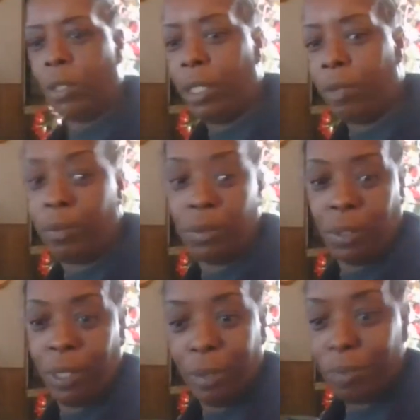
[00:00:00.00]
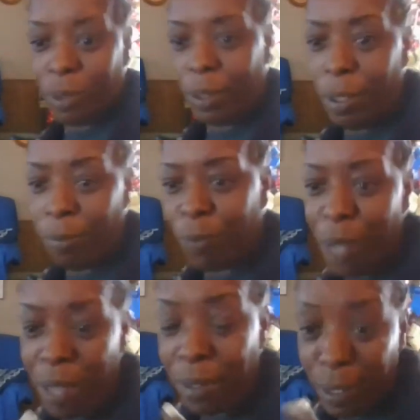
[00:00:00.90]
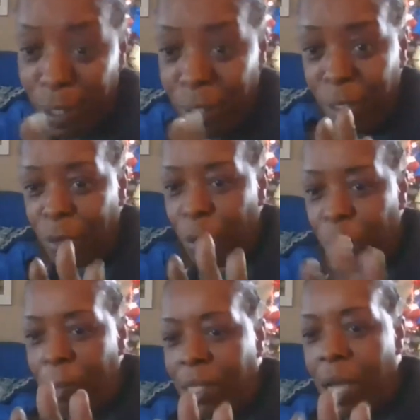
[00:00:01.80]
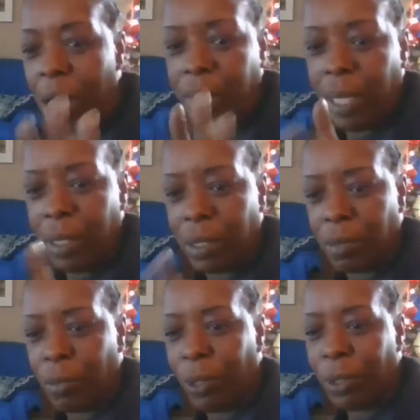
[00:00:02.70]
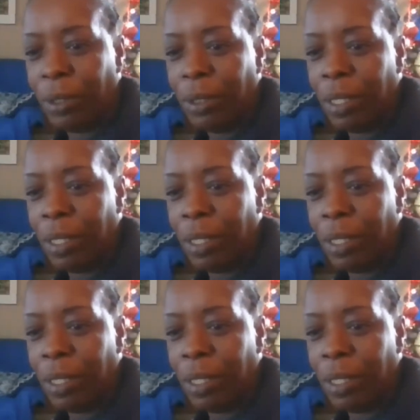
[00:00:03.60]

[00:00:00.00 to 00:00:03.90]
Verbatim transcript: Left, left, left, right, left. Don't get me calling Cadence this morning.